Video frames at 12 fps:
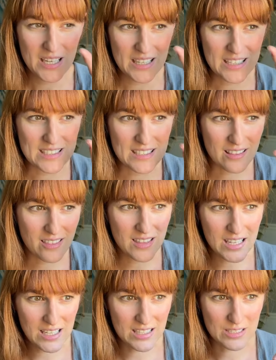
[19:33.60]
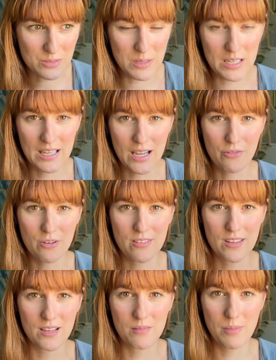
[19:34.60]
it's the thing that's making
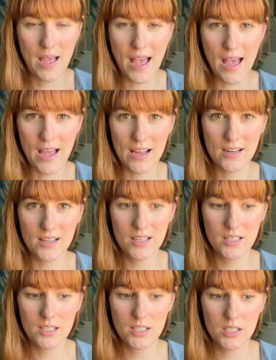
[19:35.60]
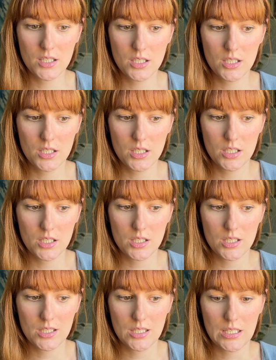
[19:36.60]
everything bad.
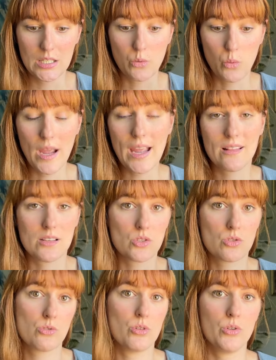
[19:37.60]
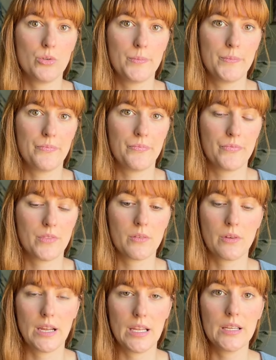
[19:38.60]
In a way, that's true,
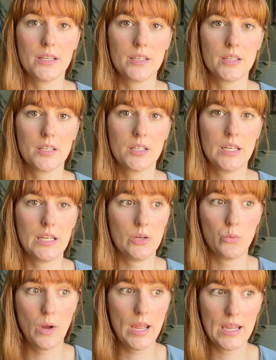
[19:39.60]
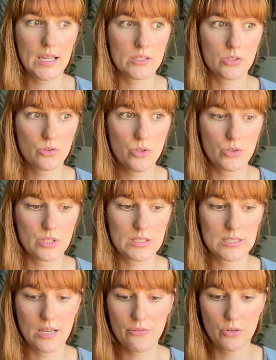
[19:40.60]
right? In a way, it's true. The
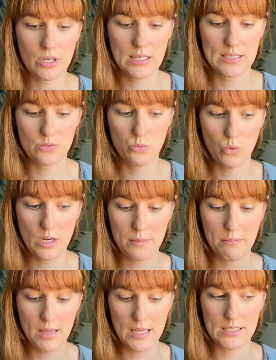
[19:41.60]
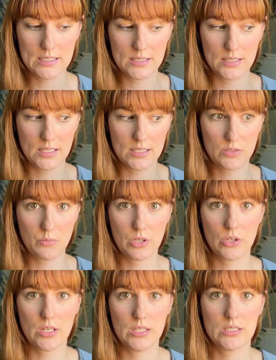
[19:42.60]
suffering is what makes the
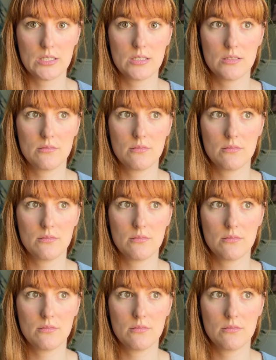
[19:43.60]
experience